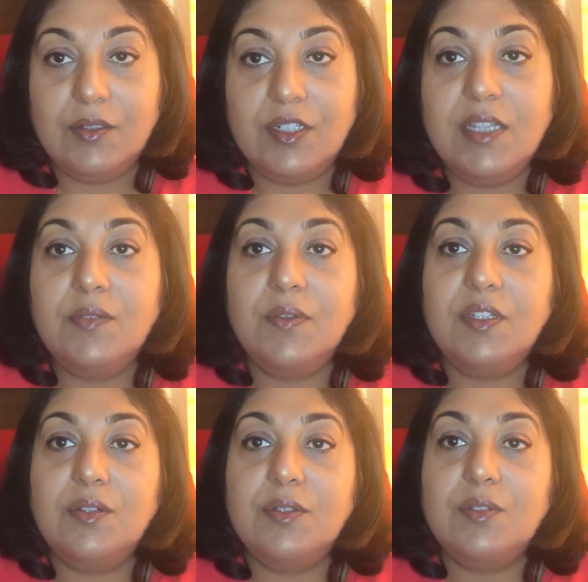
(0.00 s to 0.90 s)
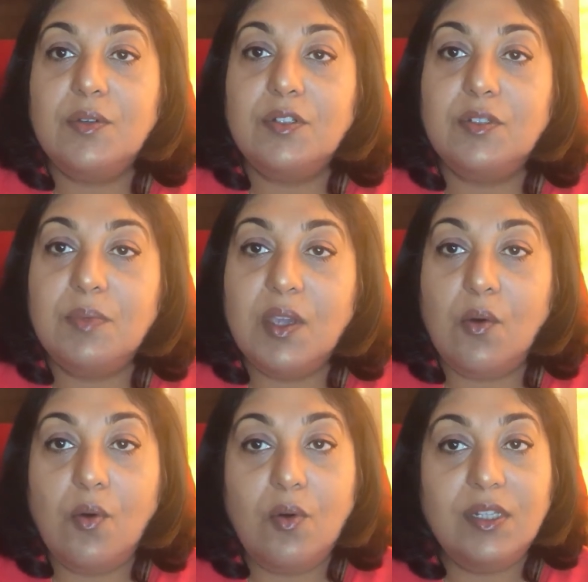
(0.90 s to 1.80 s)
Today's video is going to be
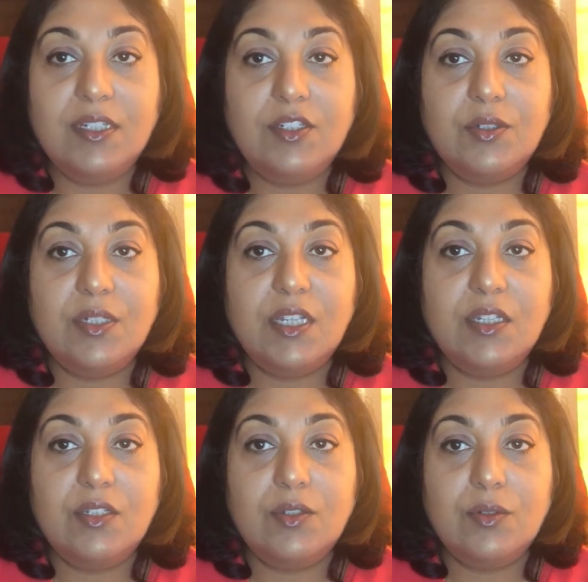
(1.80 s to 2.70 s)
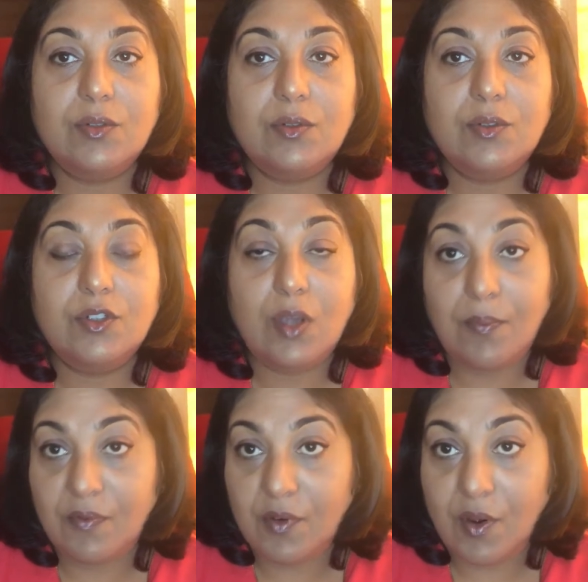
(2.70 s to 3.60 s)
all that you need to
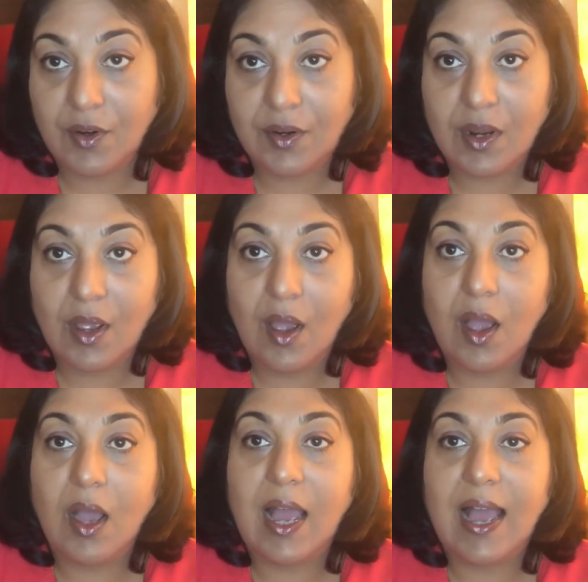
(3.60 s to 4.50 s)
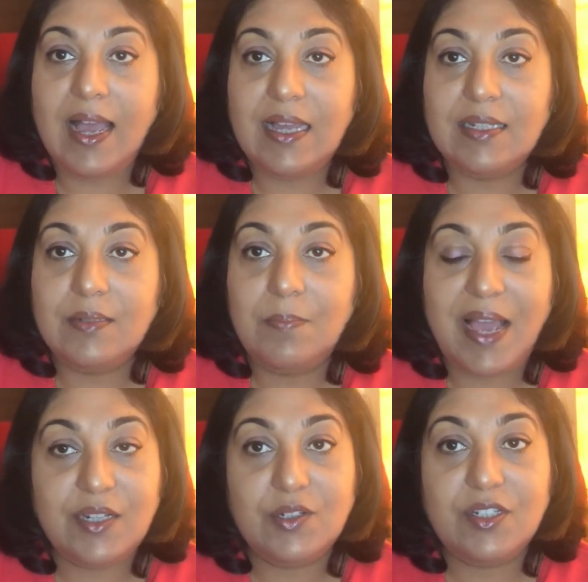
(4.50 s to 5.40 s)
shop for and
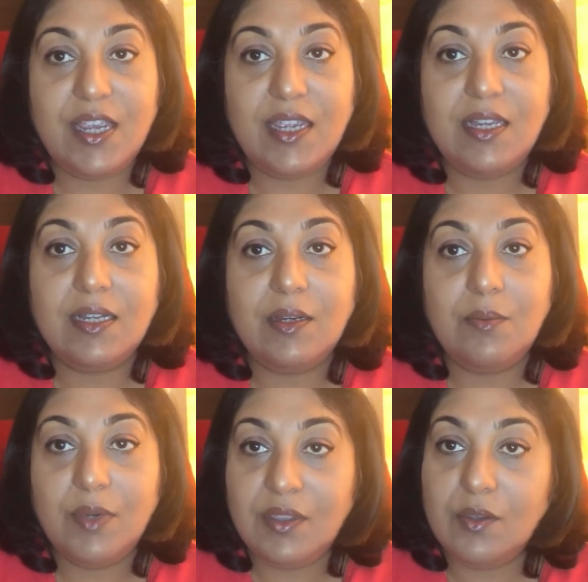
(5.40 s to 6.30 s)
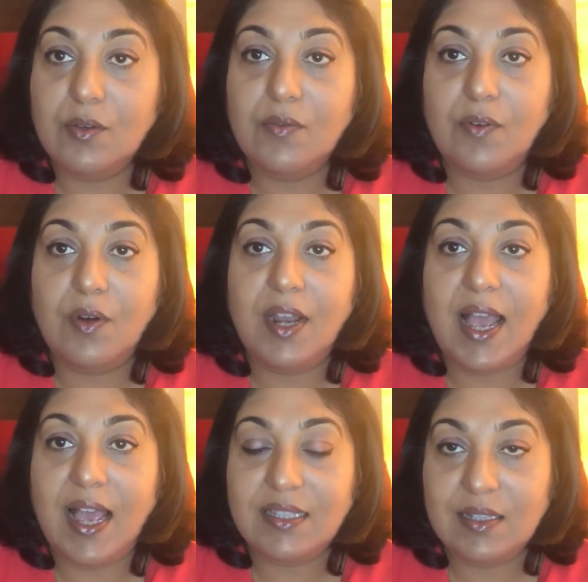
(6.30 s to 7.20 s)
pack to take with you for a
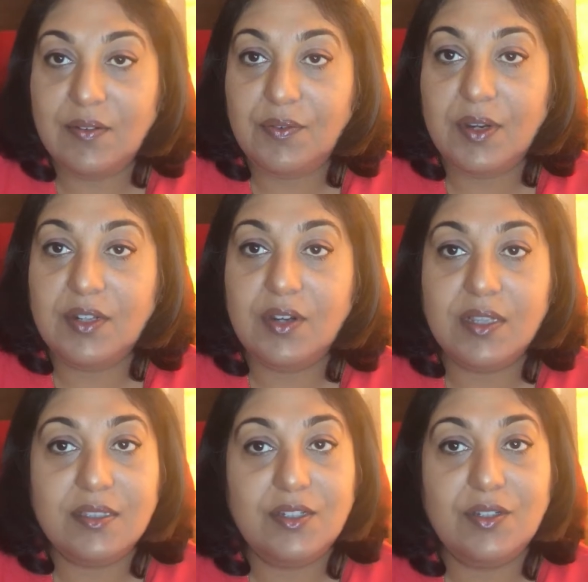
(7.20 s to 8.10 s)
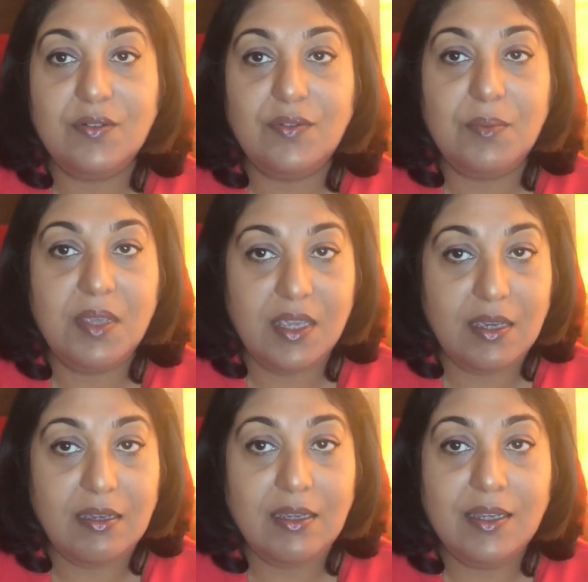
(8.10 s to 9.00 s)
hassle-free transition from
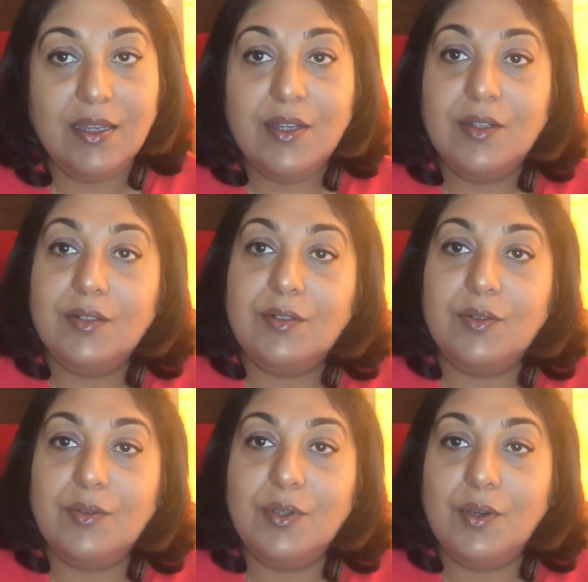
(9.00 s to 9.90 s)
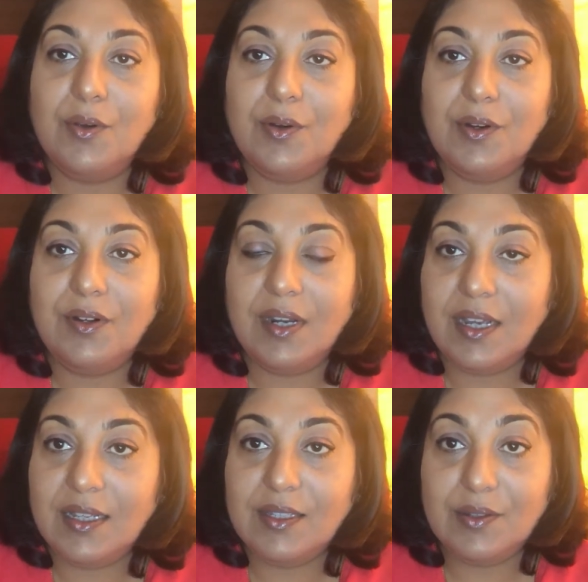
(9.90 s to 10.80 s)
here to your
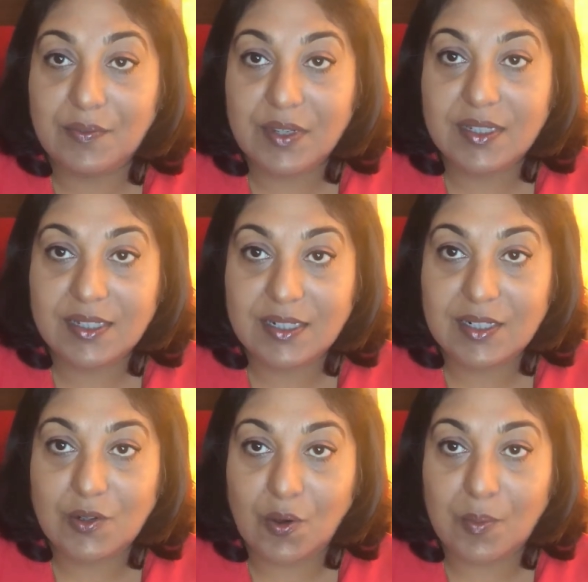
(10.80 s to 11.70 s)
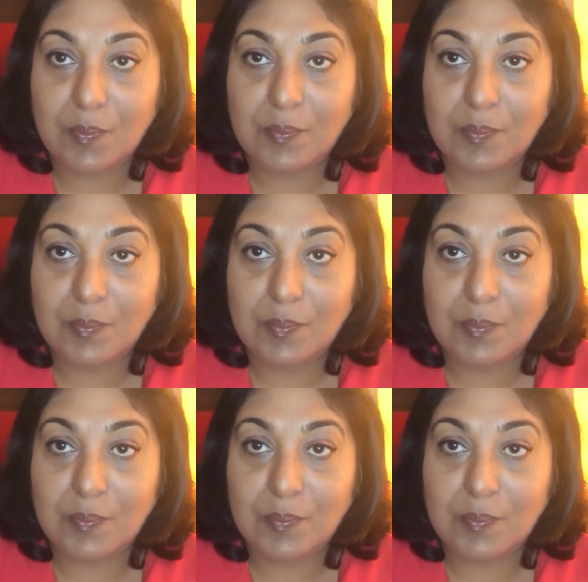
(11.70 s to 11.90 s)
university dorm.